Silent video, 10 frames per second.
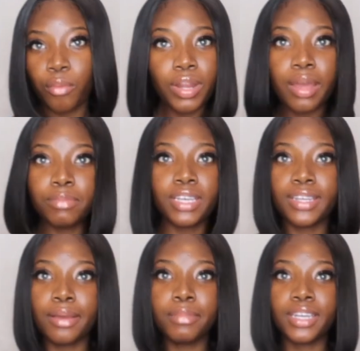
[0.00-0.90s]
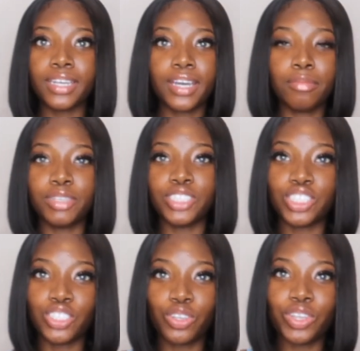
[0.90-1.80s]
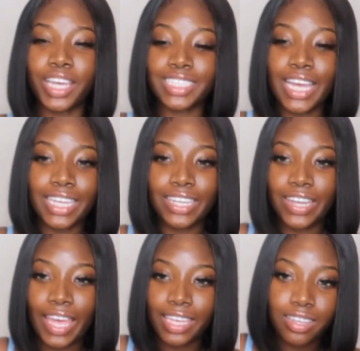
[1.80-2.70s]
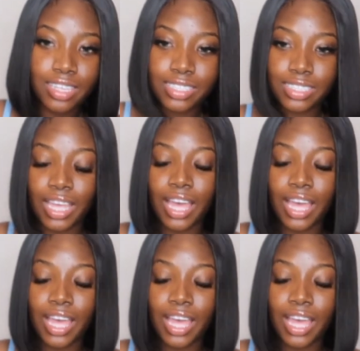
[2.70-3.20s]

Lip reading: When I'm done, I'm gonna come and just show you guys how it look like, because